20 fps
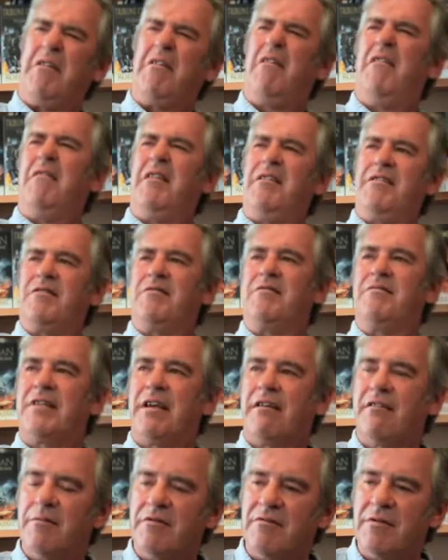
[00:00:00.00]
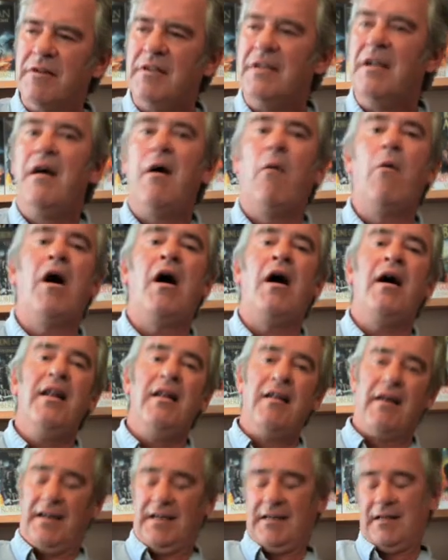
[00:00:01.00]
God, that's terrible. Well,
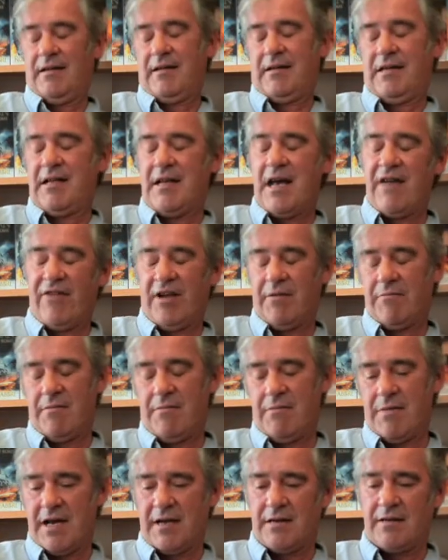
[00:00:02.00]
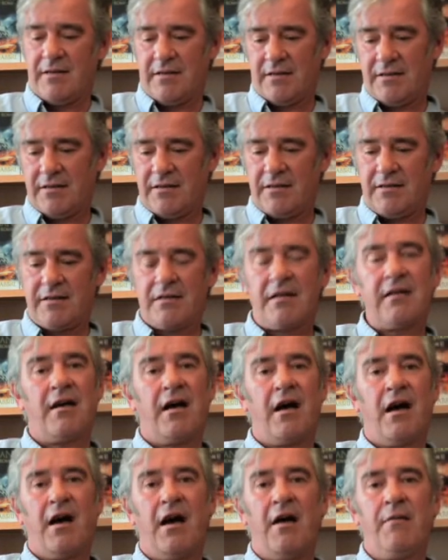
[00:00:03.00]
I like having Magnus
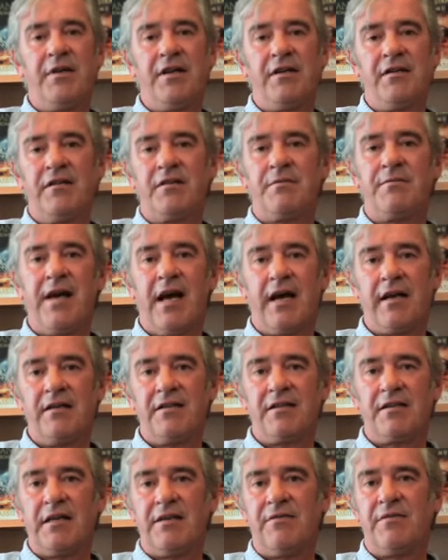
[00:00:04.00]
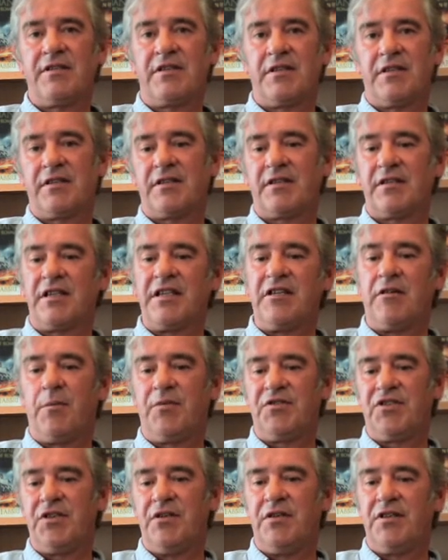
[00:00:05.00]
because Magnus gives us the
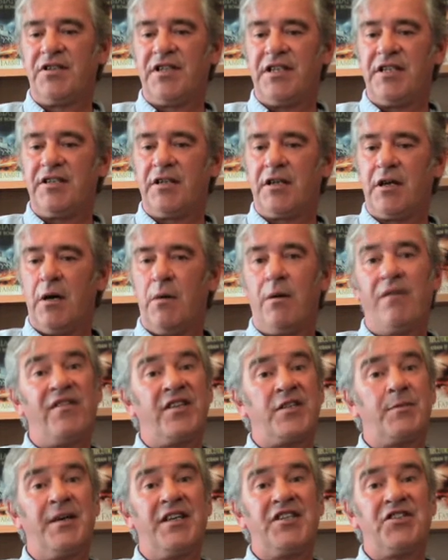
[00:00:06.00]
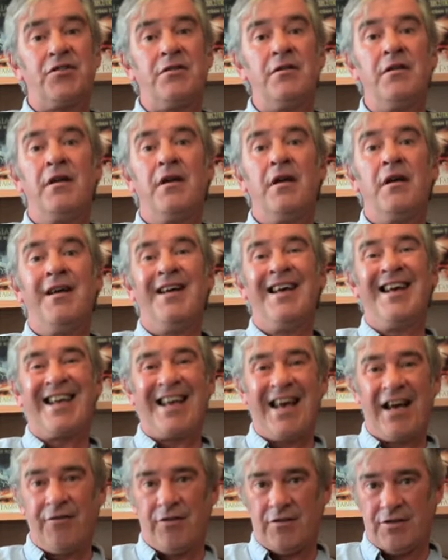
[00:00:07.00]
opportunity to go where Vespasian
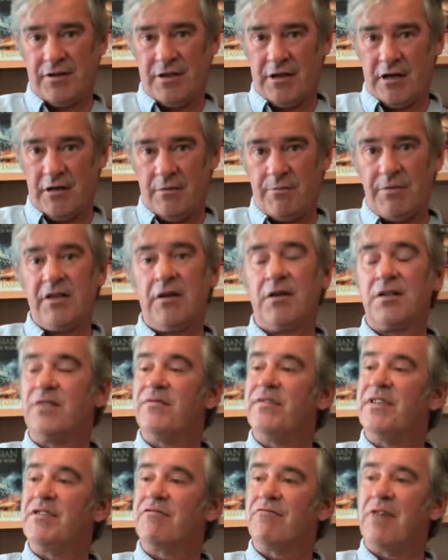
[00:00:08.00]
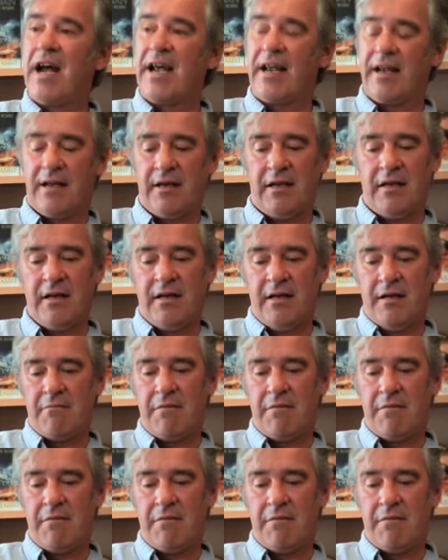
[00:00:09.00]
cannot go because of his rank.